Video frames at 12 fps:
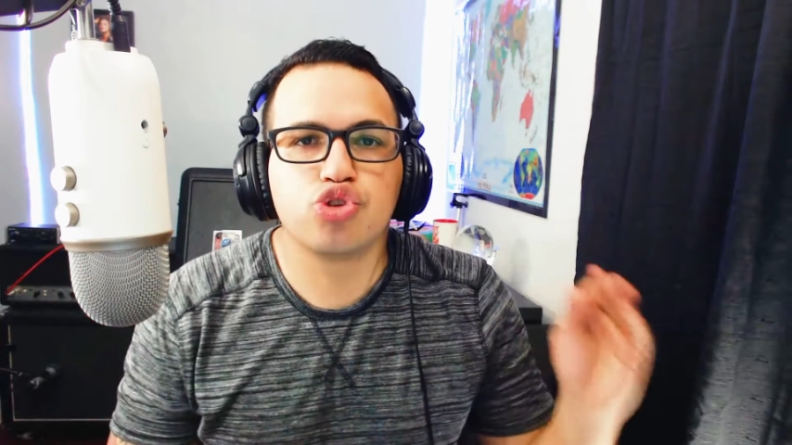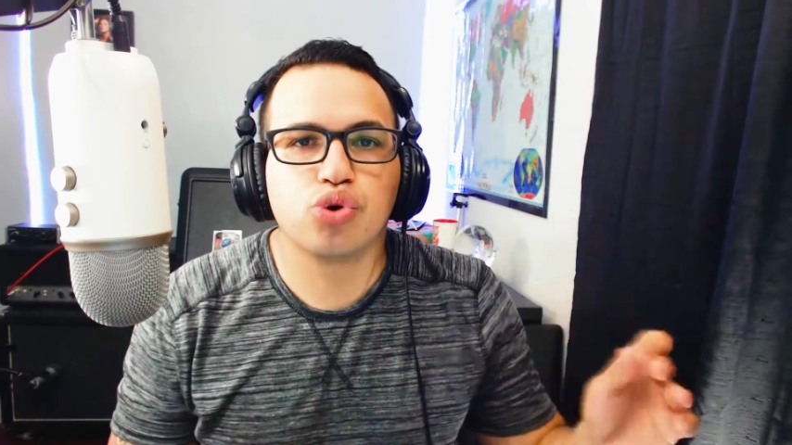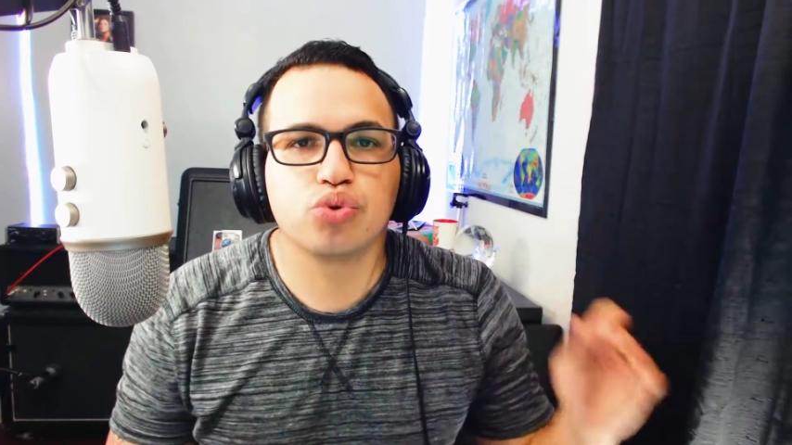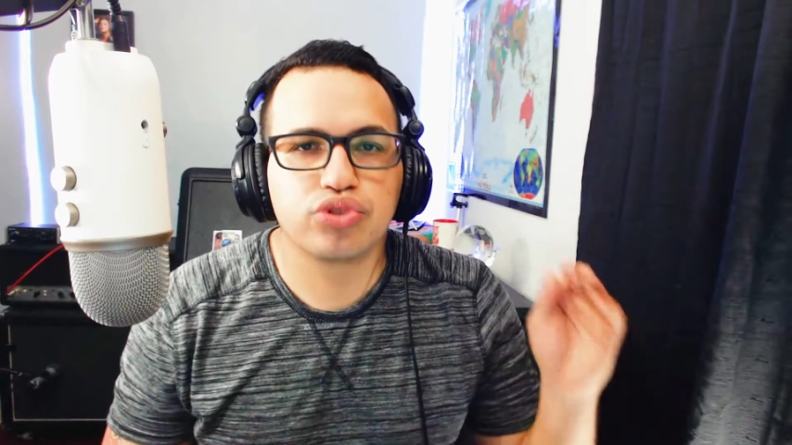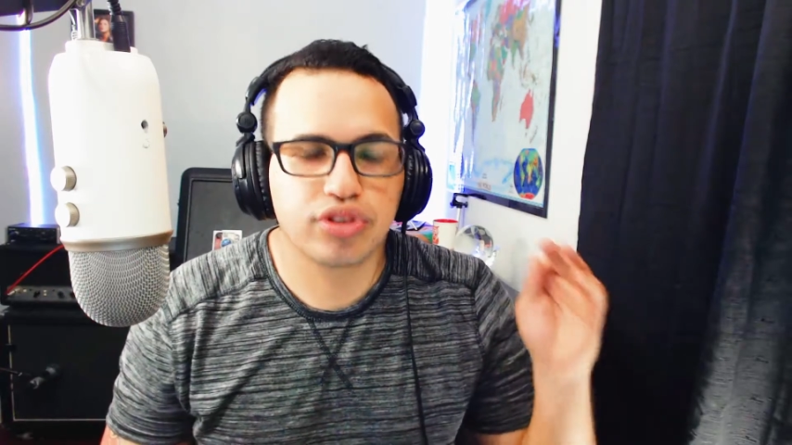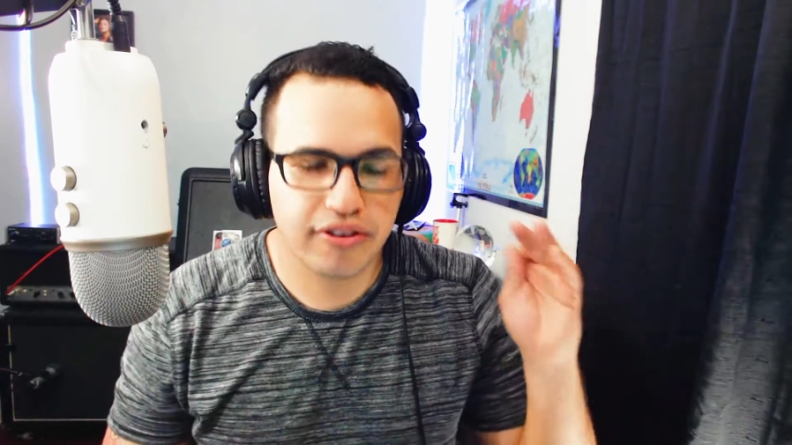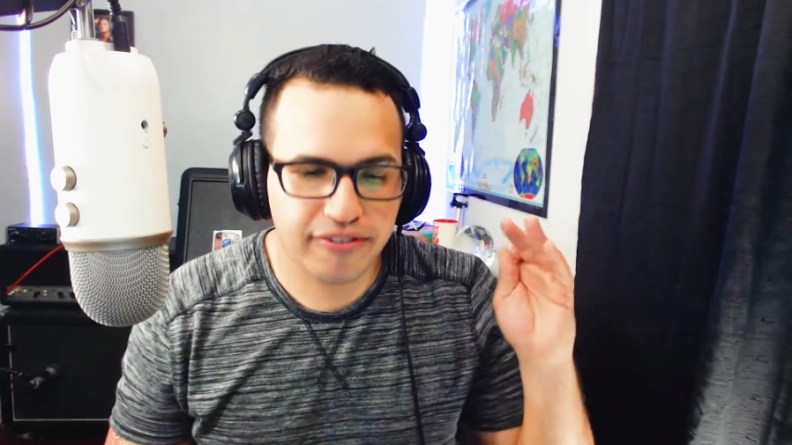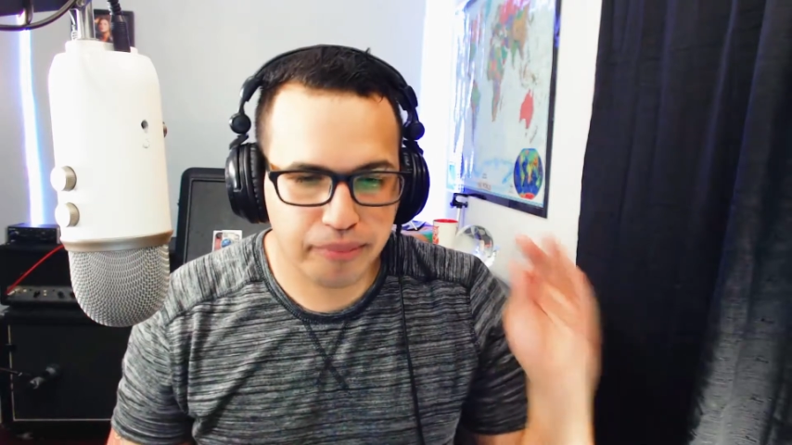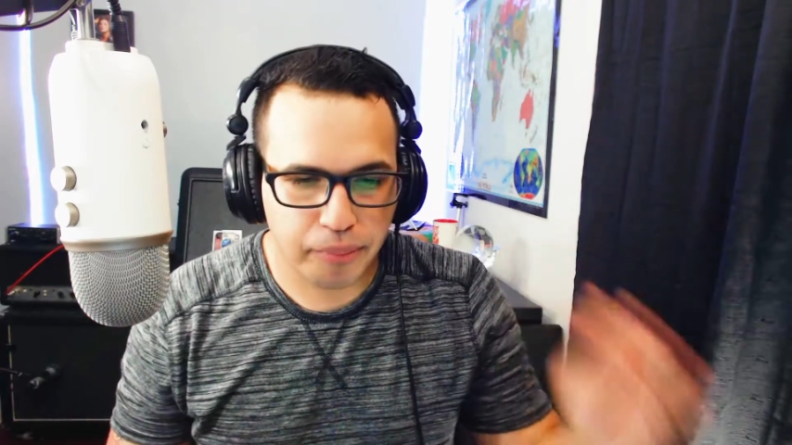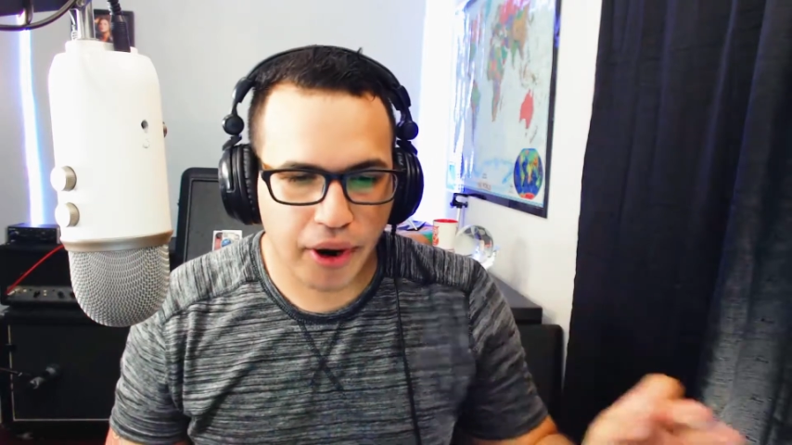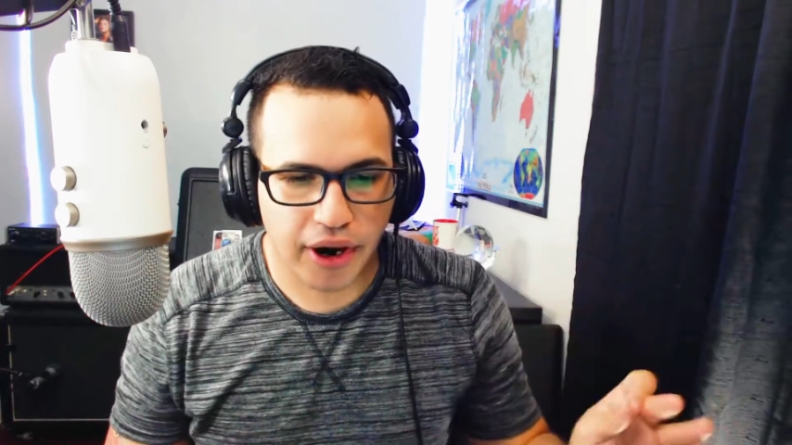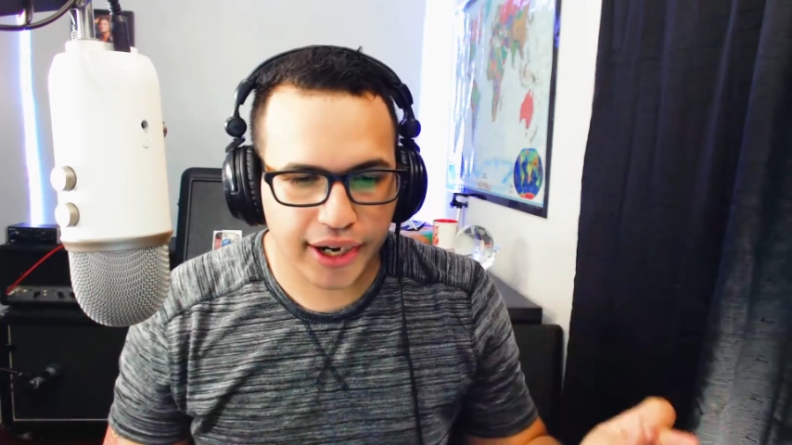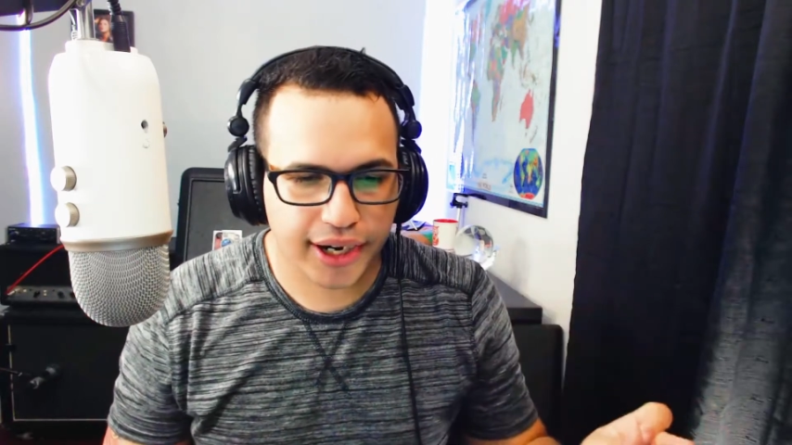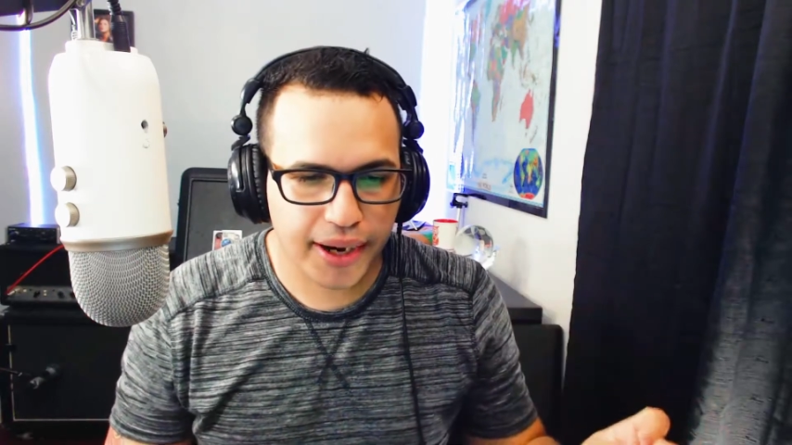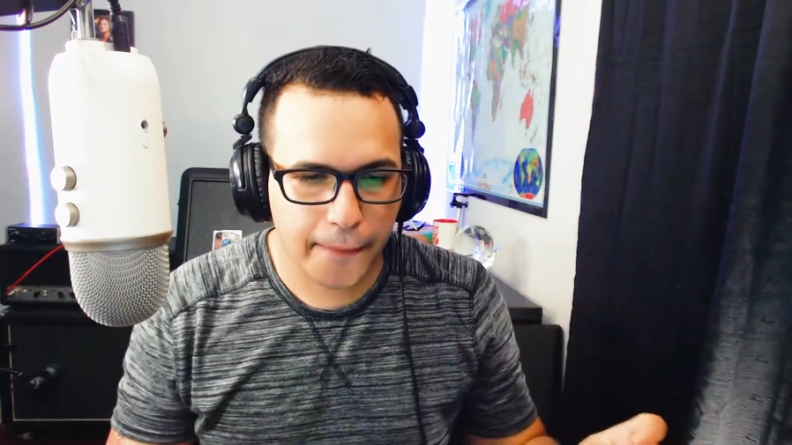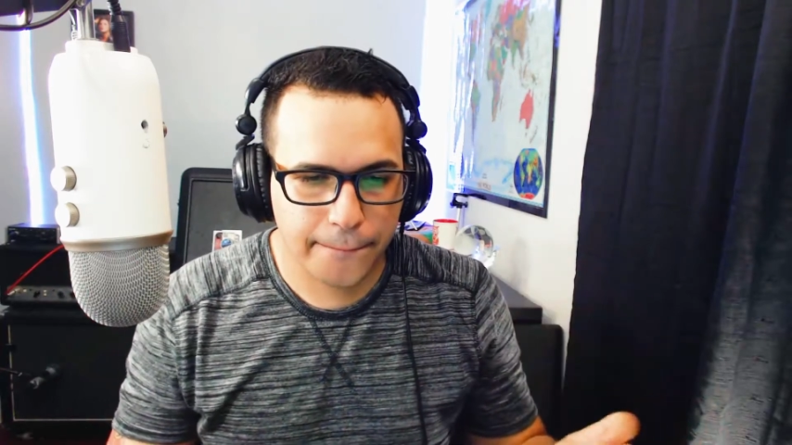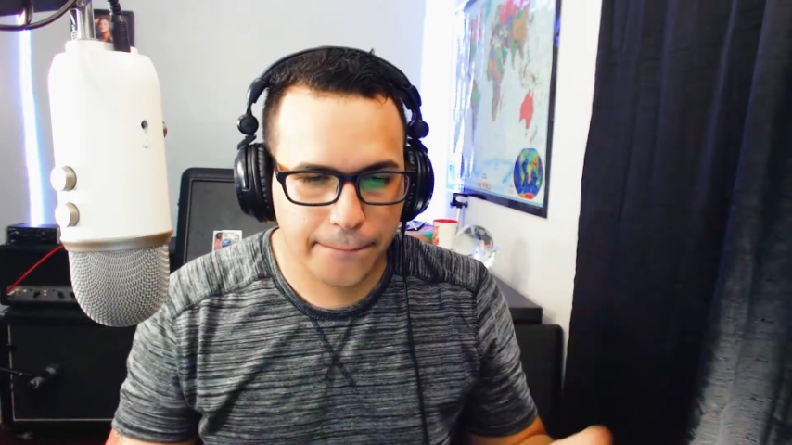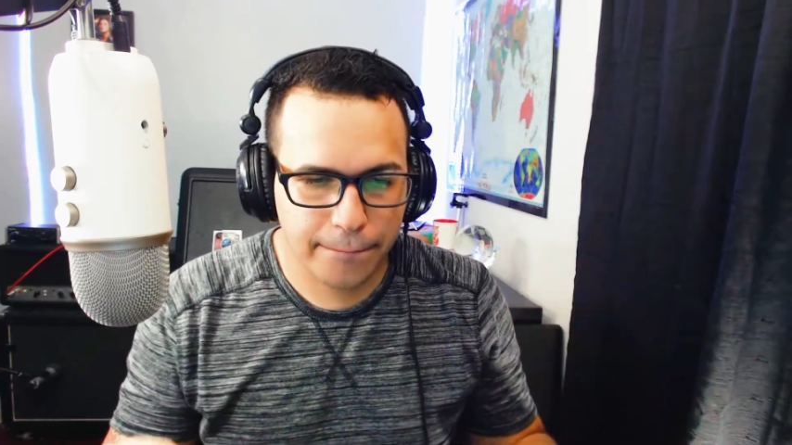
Joseph Parks